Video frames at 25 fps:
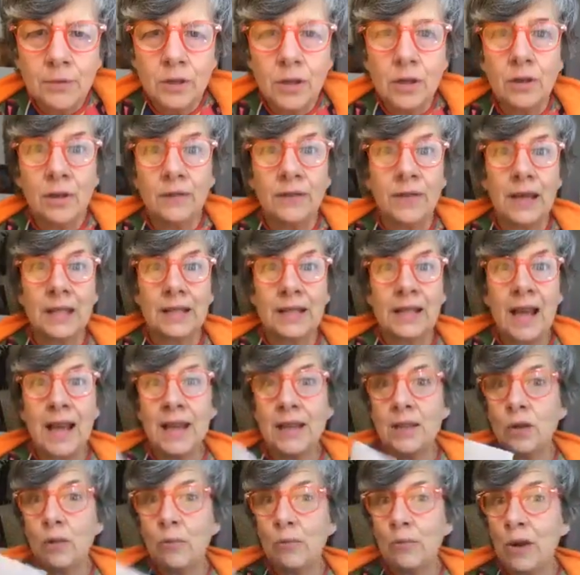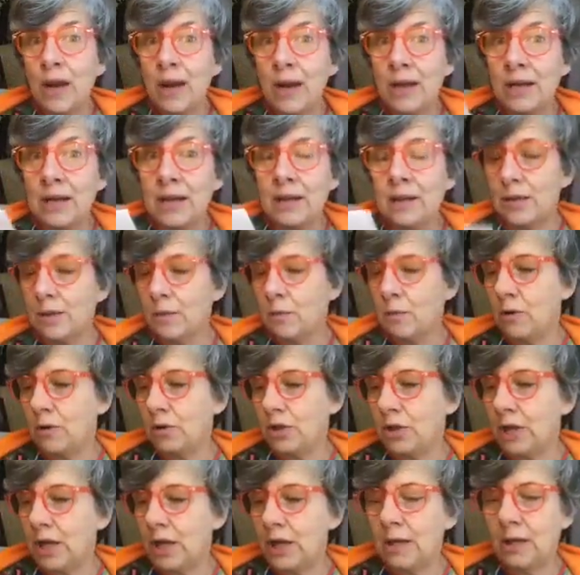don't know if that's Kate or Bryony that's
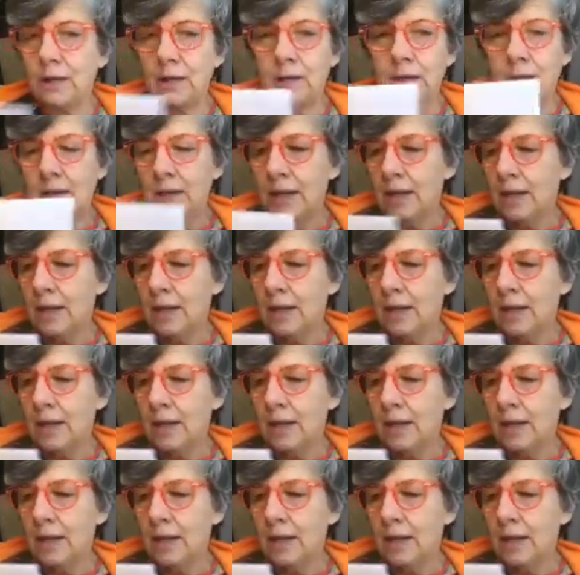watching.